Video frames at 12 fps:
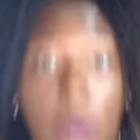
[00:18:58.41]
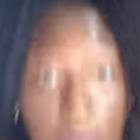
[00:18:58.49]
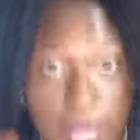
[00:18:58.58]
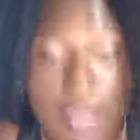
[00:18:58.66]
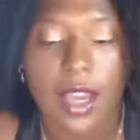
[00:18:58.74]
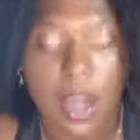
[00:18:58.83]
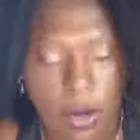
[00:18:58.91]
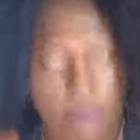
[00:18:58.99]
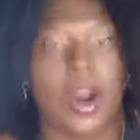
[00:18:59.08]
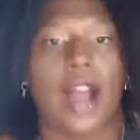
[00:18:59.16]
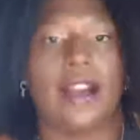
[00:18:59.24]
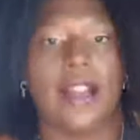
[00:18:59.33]
We
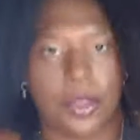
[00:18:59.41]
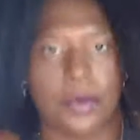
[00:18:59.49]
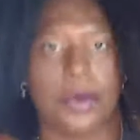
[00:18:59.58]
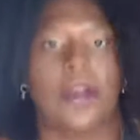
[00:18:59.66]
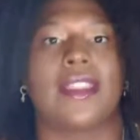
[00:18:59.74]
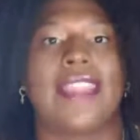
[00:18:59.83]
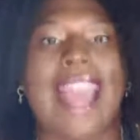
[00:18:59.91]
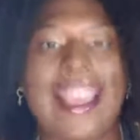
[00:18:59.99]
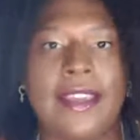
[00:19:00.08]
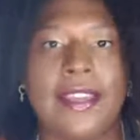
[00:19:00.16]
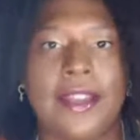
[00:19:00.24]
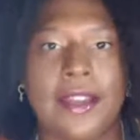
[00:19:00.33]
run the world.
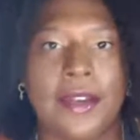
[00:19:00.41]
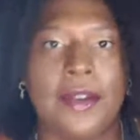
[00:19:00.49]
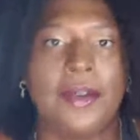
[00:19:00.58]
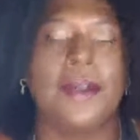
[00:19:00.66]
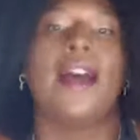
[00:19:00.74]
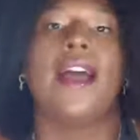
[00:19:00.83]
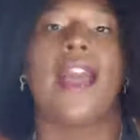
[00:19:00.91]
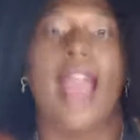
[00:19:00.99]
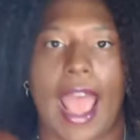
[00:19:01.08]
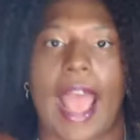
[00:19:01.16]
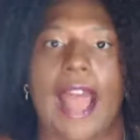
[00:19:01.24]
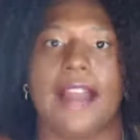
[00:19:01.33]
Thank you.
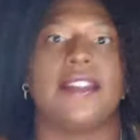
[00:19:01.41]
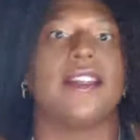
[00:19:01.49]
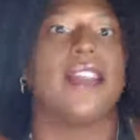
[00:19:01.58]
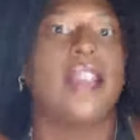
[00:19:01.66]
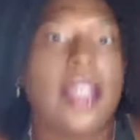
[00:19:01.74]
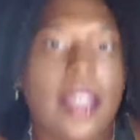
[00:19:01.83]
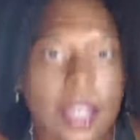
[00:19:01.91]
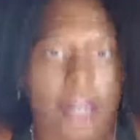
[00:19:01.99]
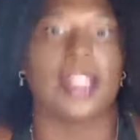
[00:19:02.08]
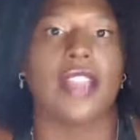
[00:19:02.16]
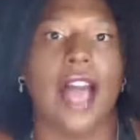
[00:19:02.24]
And there's a